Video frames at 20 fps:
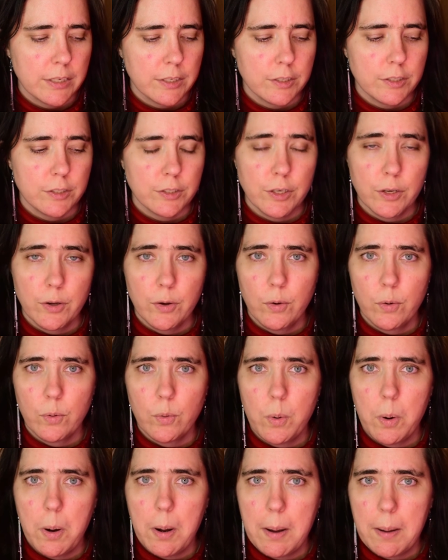
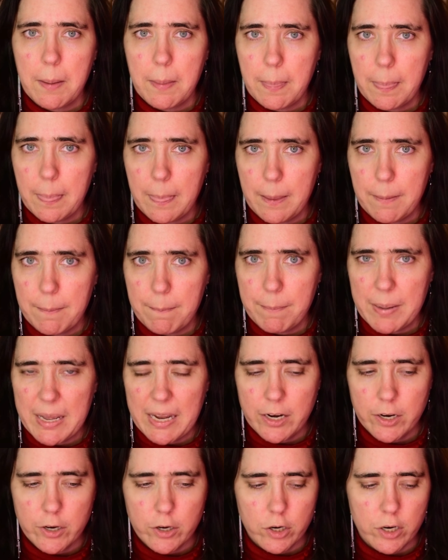So,
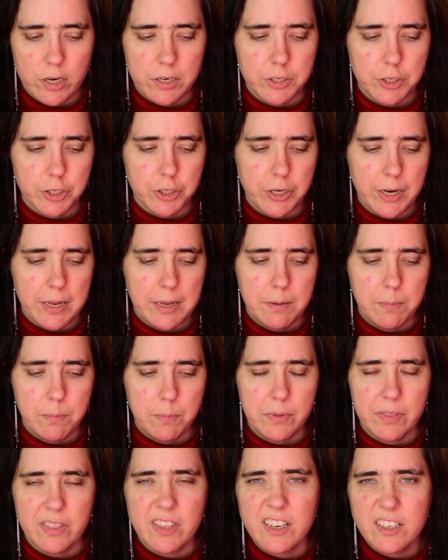pear
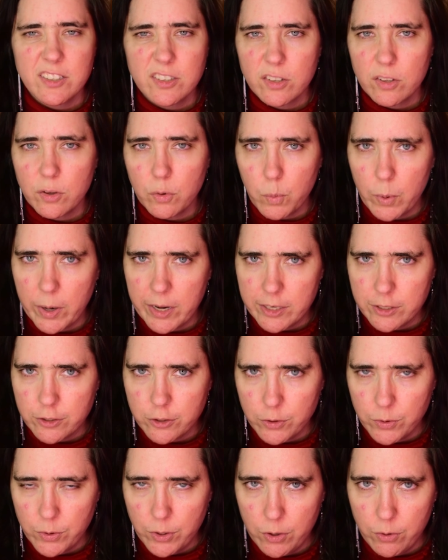shape, these are the ways
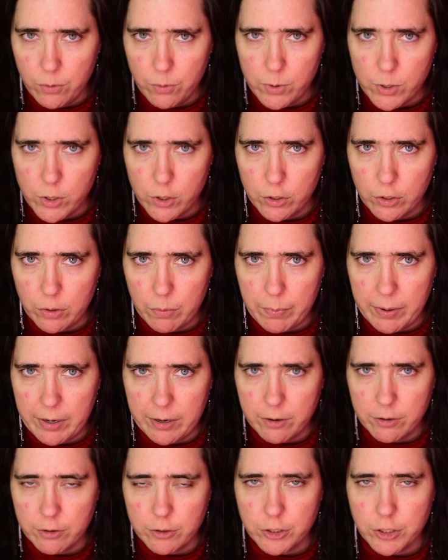you know you're the
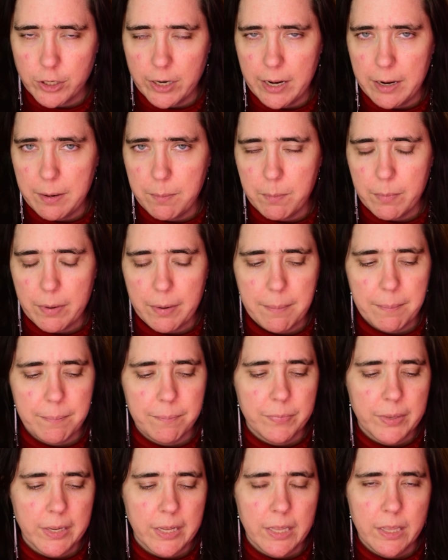pear shape.
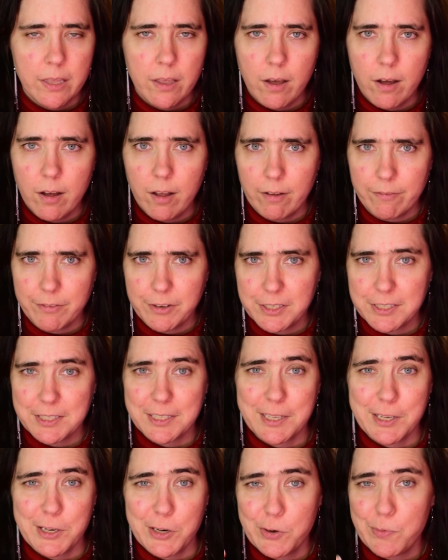
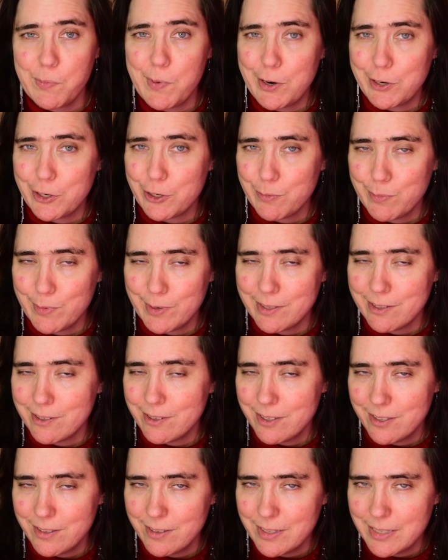Obviously, your
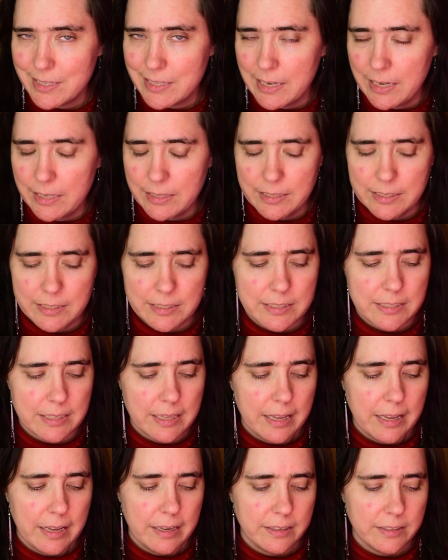measurements tell us
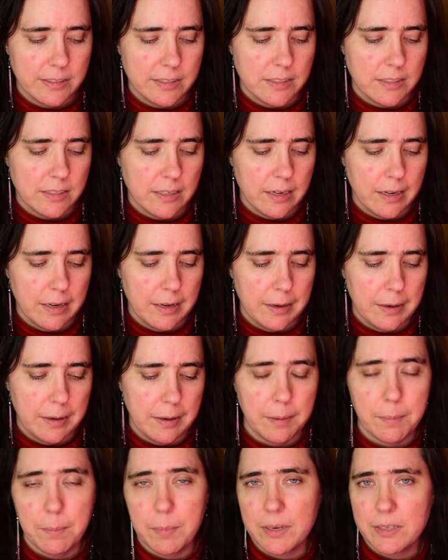that,
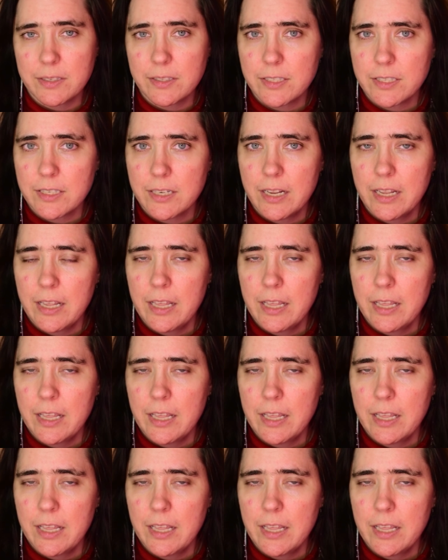but